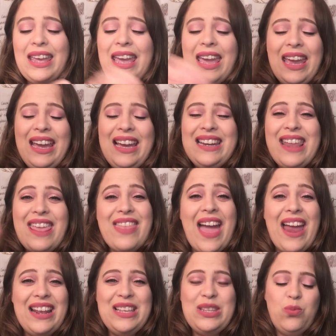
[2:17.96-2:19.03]
and
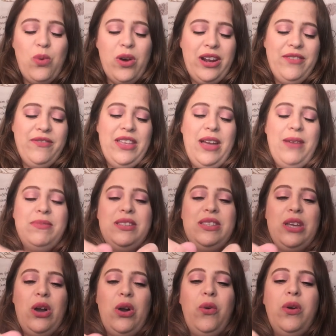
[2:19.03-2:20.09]
that is one of them.
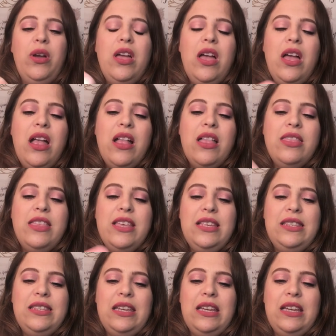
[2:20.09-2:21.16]
So
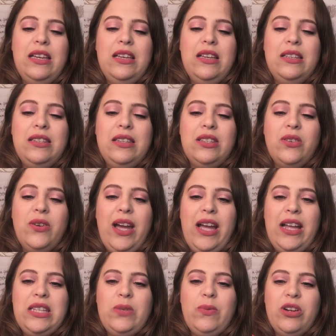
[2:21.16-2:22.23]
this is, let's go
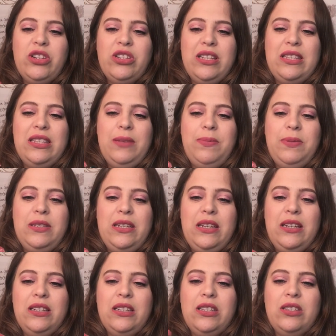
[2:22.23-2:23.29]
ahead and swatch this
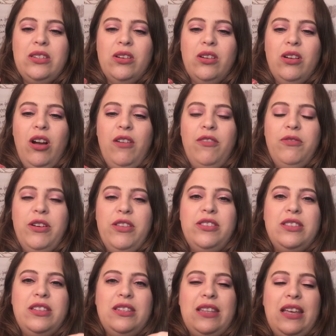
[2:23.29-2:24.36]
lipstick to start off with
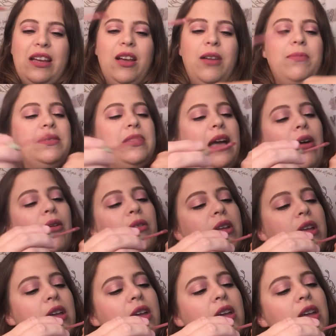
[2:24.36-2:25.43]
since that comes out
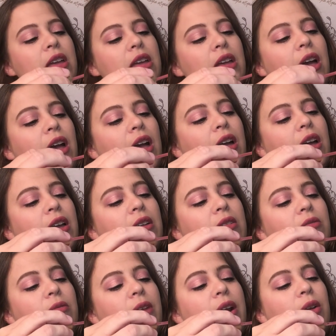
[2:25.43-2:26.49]
uh,
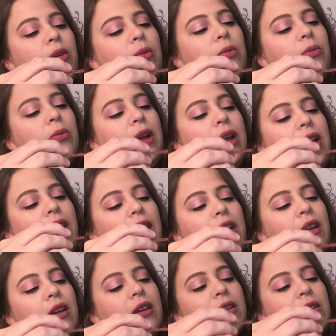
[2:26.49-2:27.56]
right
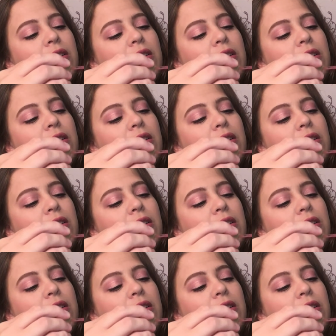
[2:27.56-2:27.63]
away.